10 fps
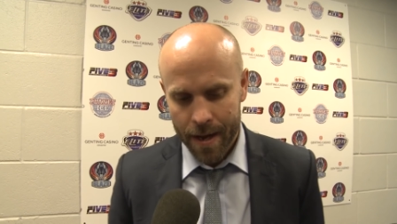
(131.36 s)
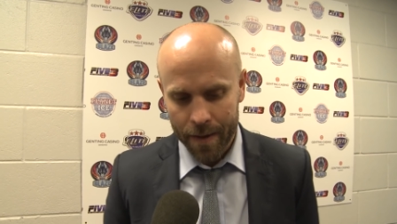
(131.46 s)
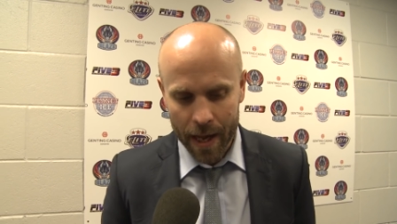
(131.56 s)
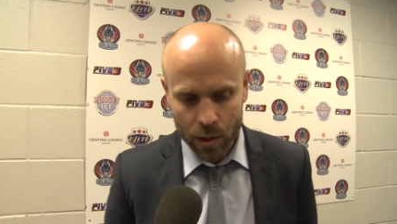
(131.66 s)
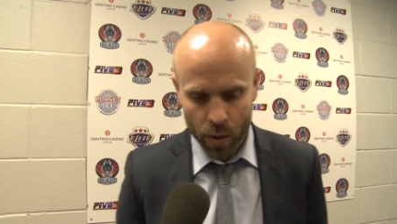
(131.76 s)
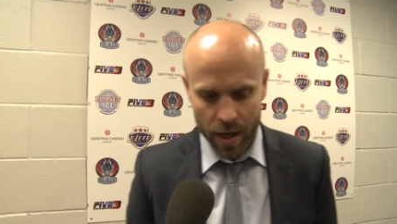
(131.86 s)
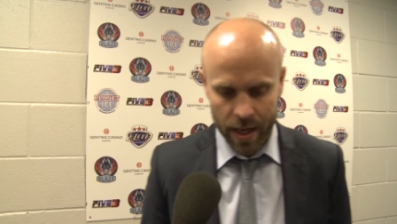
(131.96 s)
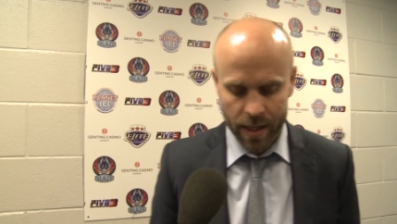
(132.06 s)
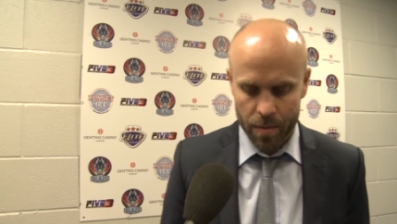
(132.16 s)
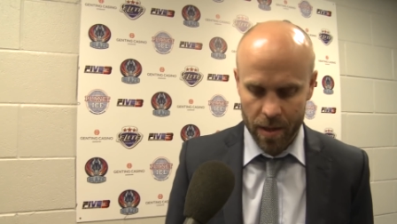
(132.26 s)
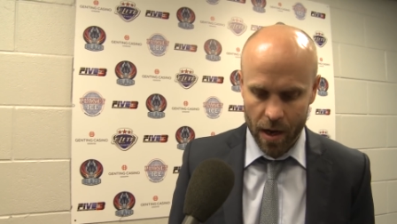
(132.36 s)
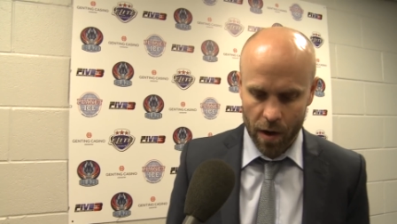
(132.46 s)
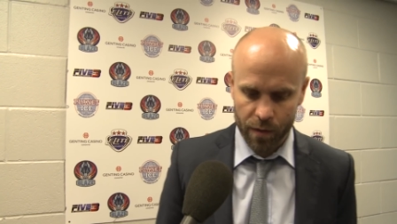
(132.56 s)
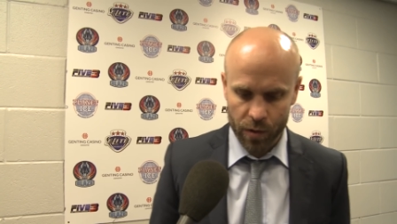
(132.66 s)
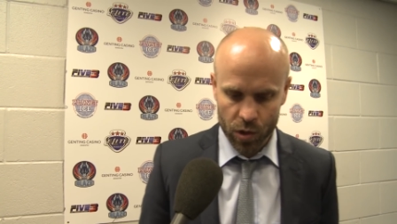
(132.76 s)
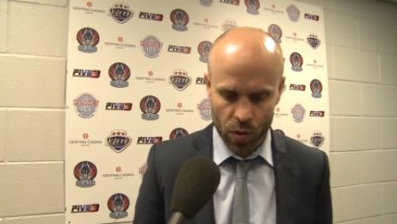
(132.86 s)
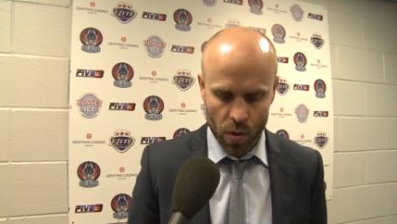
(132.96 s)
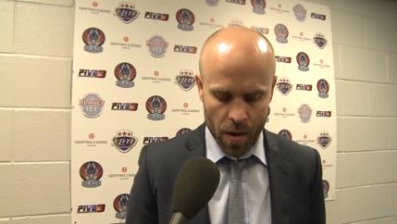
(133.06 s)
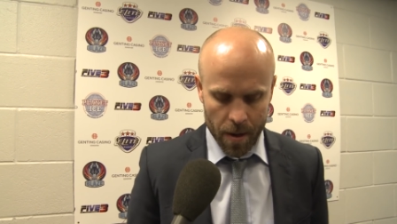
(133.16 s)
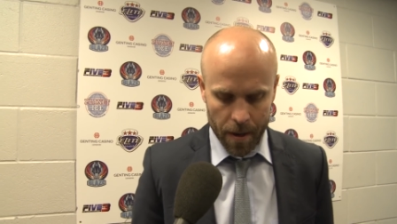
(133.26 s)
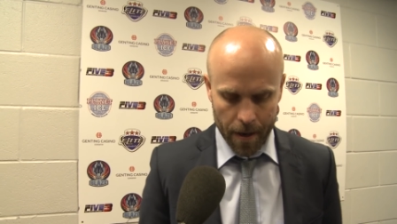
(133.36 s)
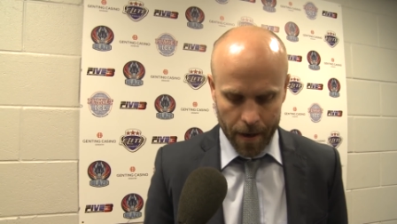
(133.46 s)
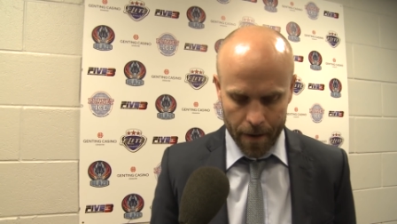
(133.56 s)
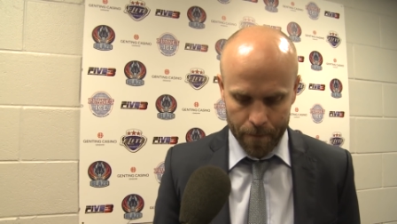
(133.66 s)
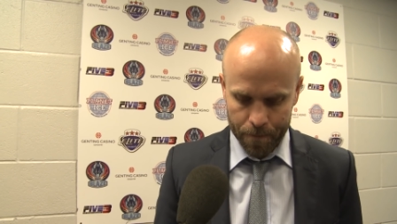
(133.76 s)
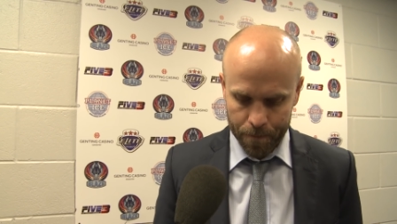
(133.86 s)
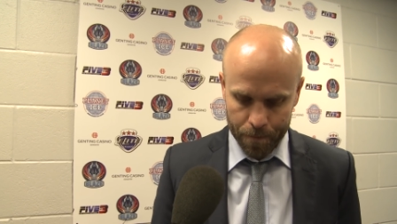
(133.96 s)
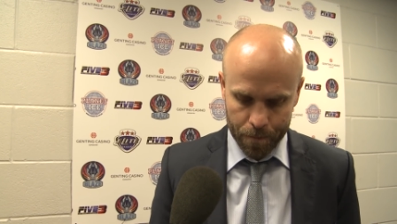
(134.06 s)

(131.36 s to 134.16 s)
and that's where you need to be careful. So, um,